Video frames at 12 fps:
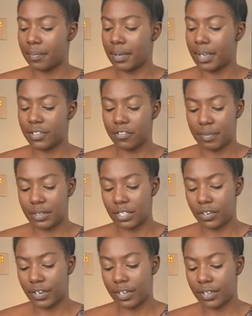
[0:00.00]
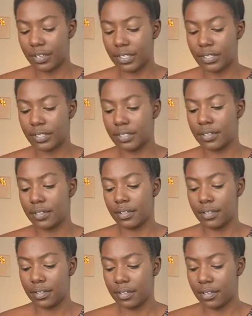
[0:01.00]
Page of Materials,
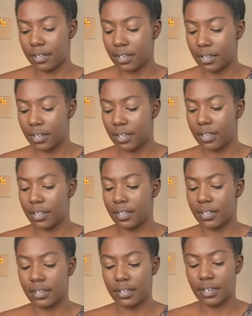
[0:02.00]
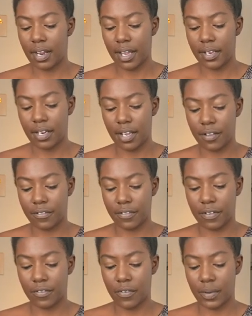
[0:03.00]
Nine
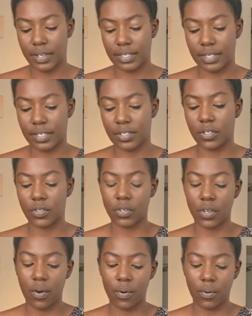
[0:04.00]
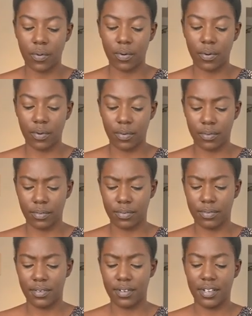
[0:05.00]
of Voices. So oh,
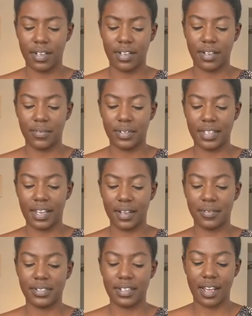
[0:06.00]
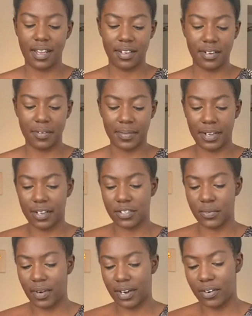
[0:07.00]
what the heck was that? Oh my
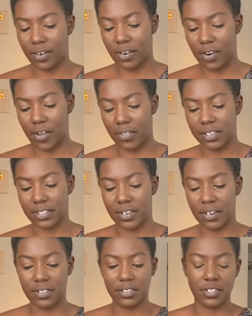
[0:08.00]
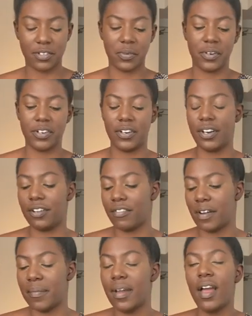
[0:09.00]
gosh, where are all these cards turning
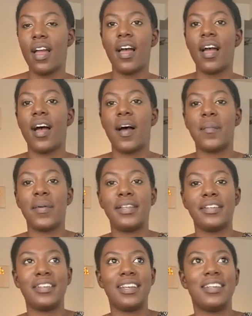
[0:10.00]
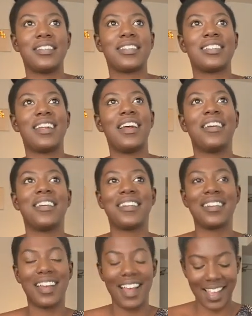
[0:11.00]
from? I literally just
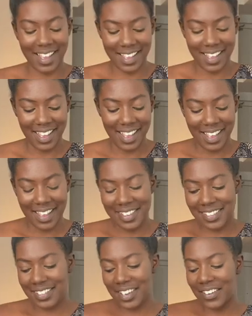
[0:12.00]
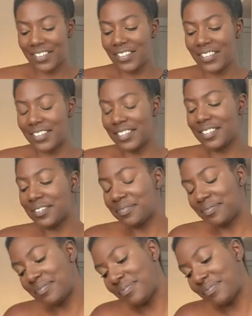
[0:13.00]
stuttered. So,